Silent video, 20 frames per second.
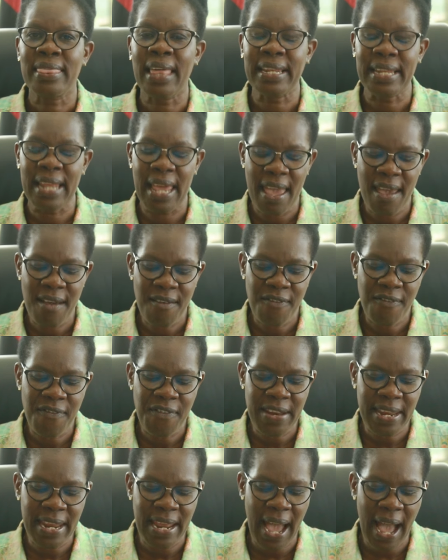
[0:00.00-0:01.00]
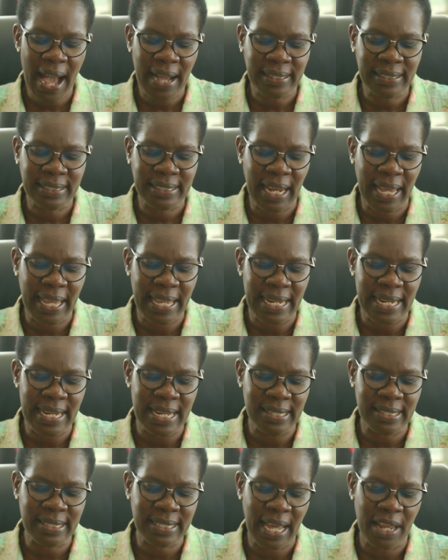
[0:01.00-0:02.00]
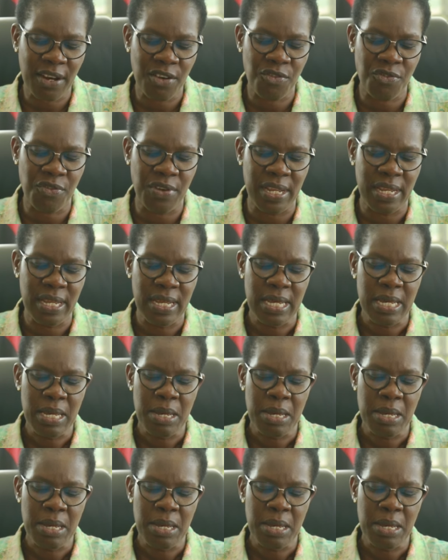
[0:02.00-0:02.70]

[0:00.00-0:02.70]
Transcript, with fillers: that every actor in this country